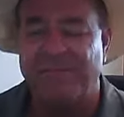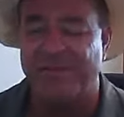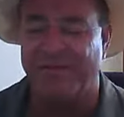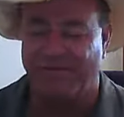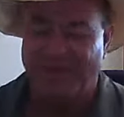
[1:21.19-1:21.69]

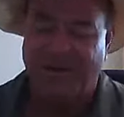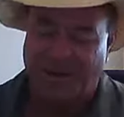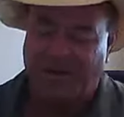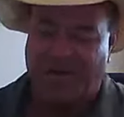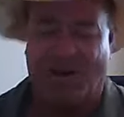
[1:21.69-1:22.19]
So
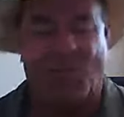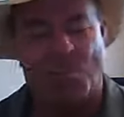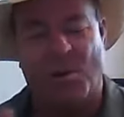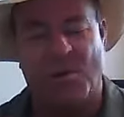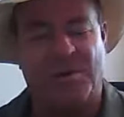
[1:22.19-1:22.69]

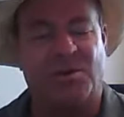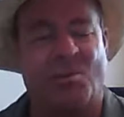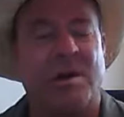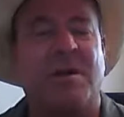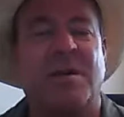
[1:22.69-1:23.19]
Hellboy went to
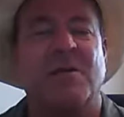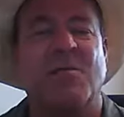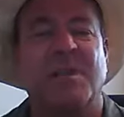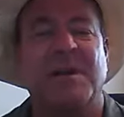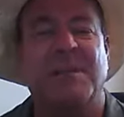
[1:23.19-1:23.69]
working
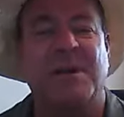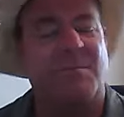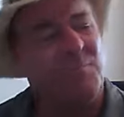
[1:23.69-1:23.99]
on me and Buck.